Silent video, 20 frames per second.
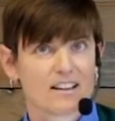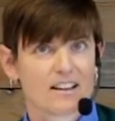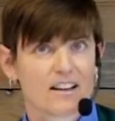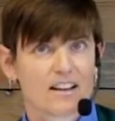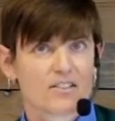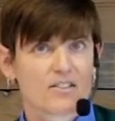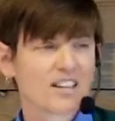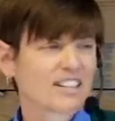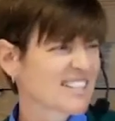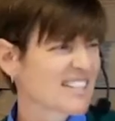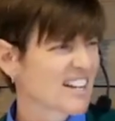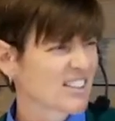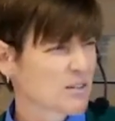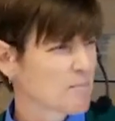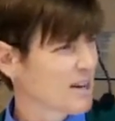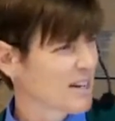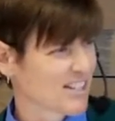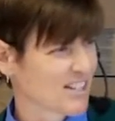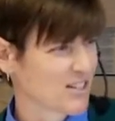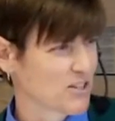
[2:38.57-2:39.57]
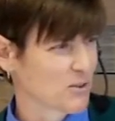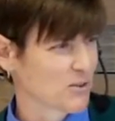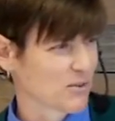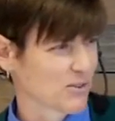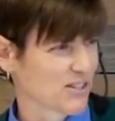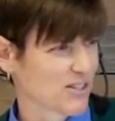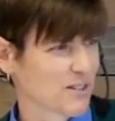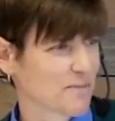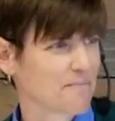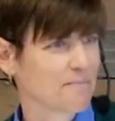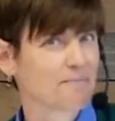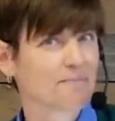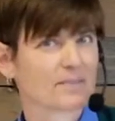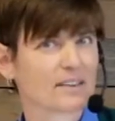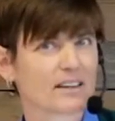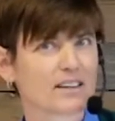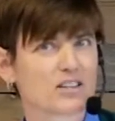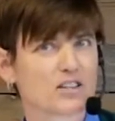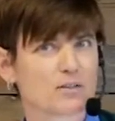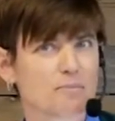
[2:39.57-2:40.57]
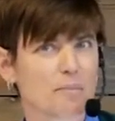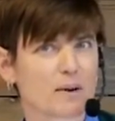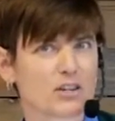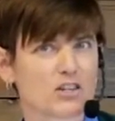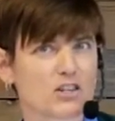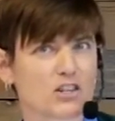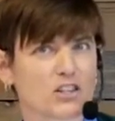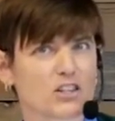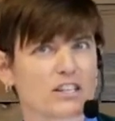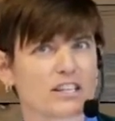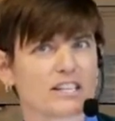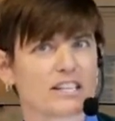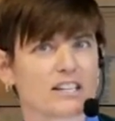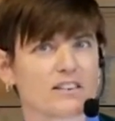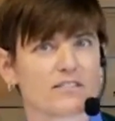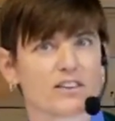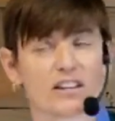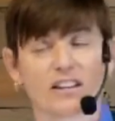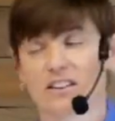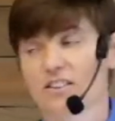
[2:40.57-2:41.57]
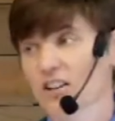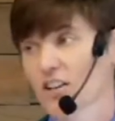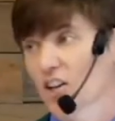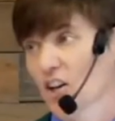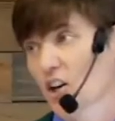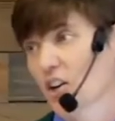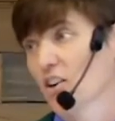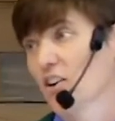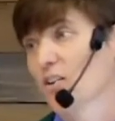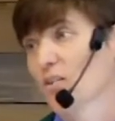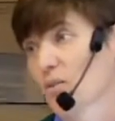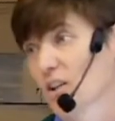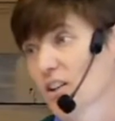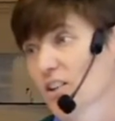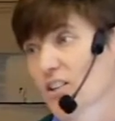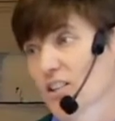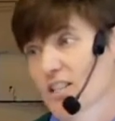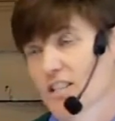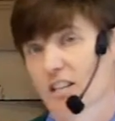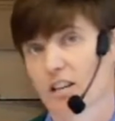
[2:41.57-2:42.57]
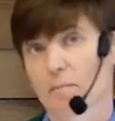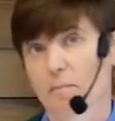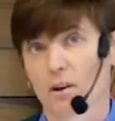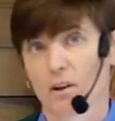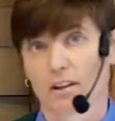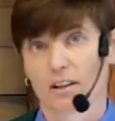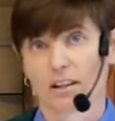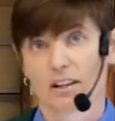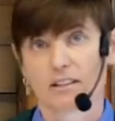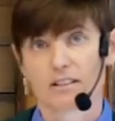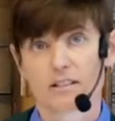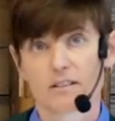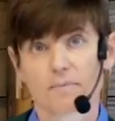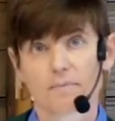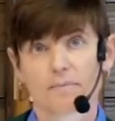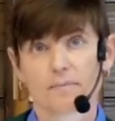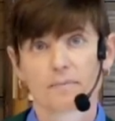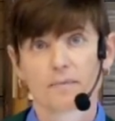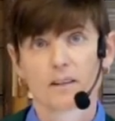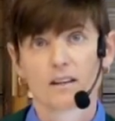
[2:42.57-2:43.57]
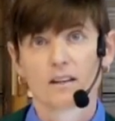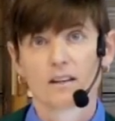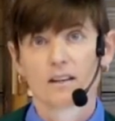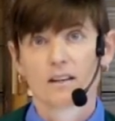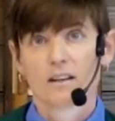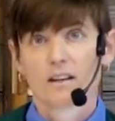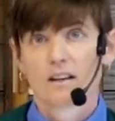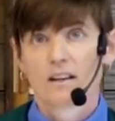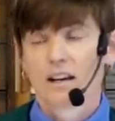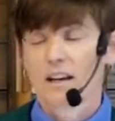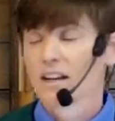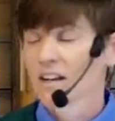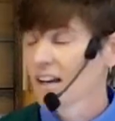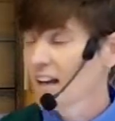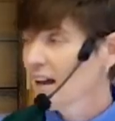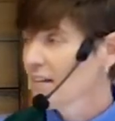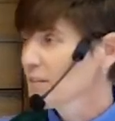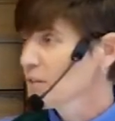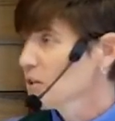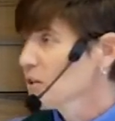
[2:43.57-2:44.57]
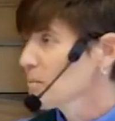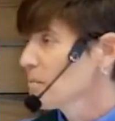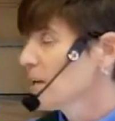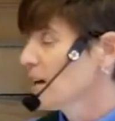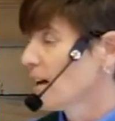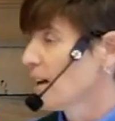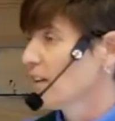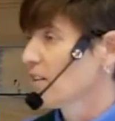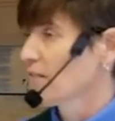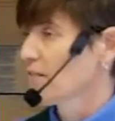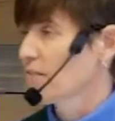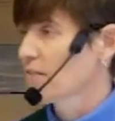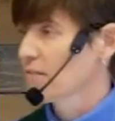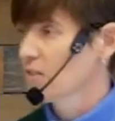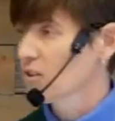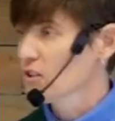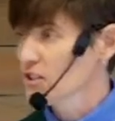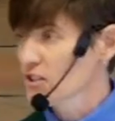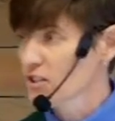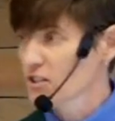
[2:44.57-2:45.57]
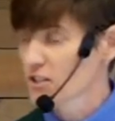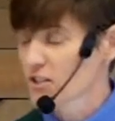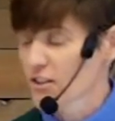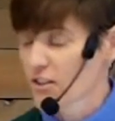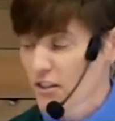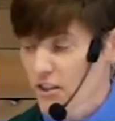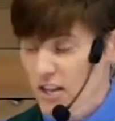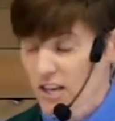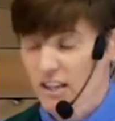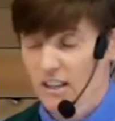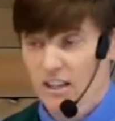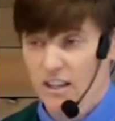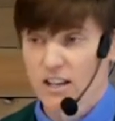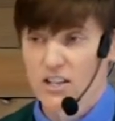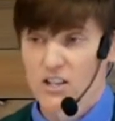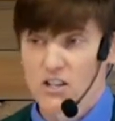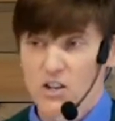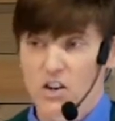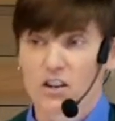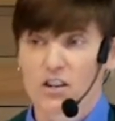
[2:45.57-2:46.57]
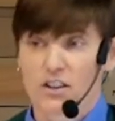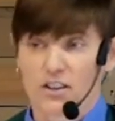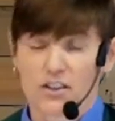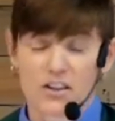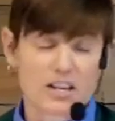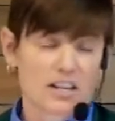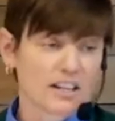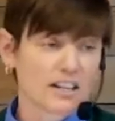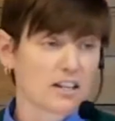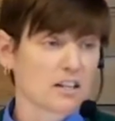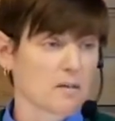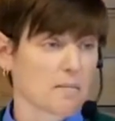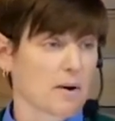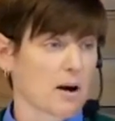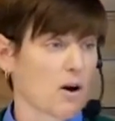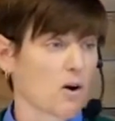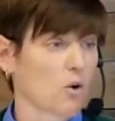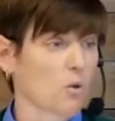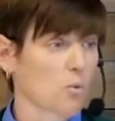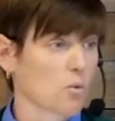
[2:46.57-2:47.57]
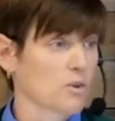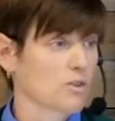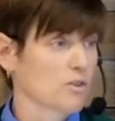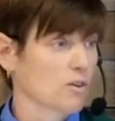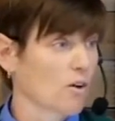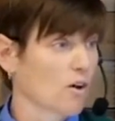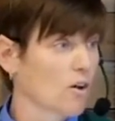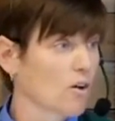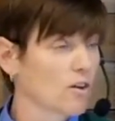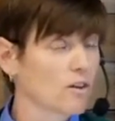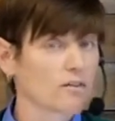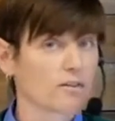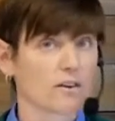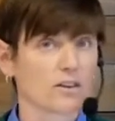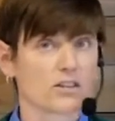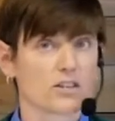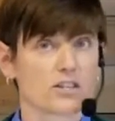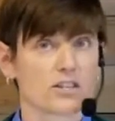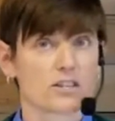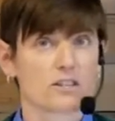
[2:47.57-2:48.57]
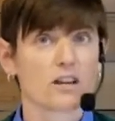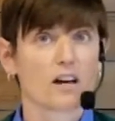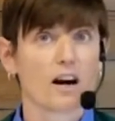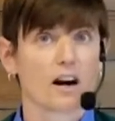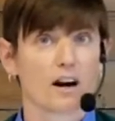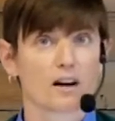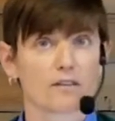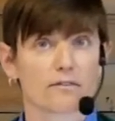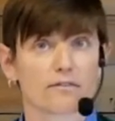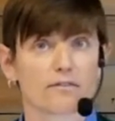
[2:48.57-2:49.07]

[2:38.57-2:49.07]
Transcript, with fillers: That's not the best news, especially given the current real estate market. And I have to admit, first thing that I started thinking about was all of our stuff.